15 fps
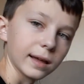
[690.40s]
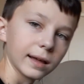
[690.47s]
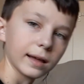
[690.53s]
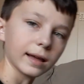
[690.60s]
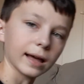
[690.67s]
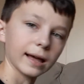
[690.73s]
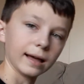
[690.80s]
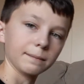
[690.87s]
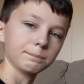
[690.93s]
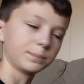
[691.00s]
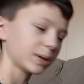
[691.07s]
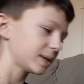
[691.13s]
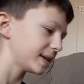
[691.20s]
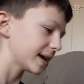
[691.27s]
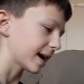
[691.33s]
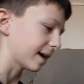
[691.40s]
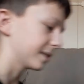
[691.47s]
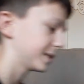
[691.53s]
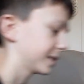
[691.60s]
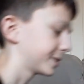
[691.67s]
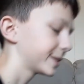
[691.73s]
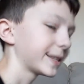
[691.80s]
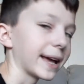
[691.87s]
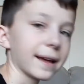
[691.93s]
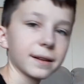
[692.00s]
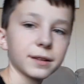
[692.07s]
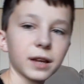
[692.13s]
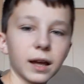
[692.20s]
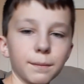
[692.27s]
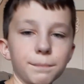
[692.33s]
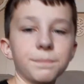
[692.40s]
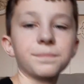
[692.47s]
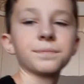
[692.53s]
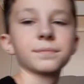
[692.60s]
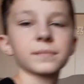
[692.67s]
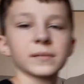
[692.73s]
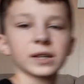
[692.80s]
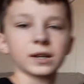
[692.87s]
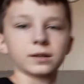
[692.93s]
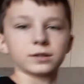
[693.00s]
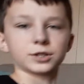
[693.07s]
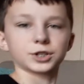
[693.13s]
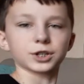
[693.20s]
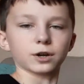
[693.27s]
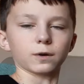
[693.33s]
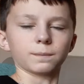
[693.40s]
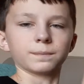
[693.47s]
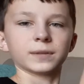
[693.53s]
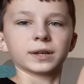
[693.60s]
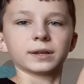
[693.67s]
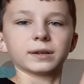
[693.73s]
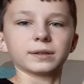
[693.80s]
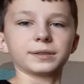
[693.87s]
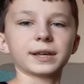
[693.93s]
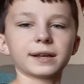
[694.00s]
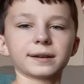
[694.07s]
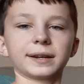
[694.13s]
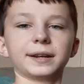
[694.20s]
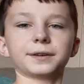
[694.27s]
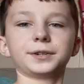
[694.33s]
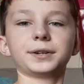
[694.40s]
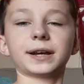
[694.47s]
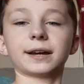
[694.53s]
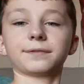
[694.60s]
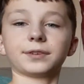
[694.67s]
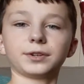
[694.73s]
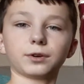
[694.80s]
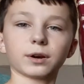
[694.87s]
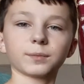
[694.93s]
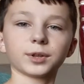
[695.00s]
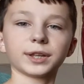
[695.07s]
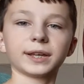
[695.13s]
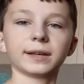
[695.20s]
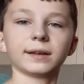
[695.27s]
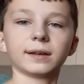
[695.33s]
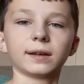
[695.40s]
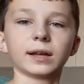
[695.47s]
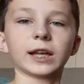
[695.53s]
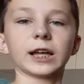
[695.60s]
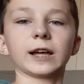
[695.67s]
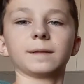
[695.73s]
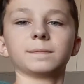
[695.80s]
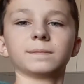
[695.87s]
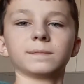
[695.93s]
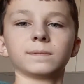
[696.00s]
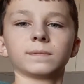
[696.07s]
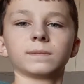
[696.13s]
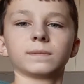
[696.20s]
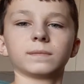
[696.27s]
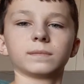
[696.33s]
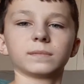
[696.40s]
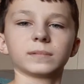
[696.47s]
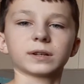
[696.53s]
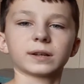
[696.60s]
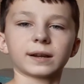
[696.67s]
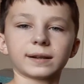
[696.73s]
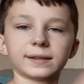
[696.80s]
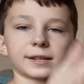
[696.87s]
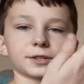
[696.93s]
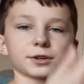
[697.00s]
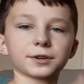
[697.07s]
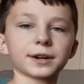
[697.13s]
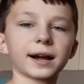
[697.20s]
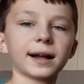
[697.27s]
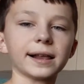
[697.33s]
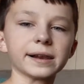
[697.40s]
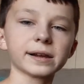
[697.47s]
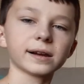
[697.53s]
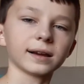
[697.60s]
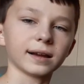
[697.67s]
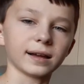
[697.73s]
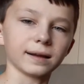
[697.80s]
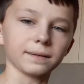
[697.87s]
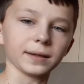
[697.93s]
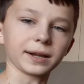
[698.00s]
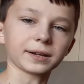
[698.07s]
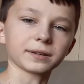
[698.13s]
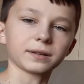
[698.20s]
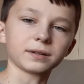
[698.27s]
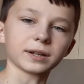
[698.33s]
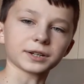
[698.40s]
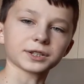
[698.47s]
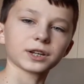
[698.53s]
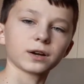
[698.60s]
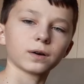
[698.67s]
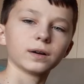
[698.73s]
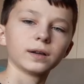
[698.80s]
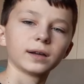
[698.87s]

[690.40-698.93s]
But yeah, that's that. So then here you have it normally, and they turn on like so.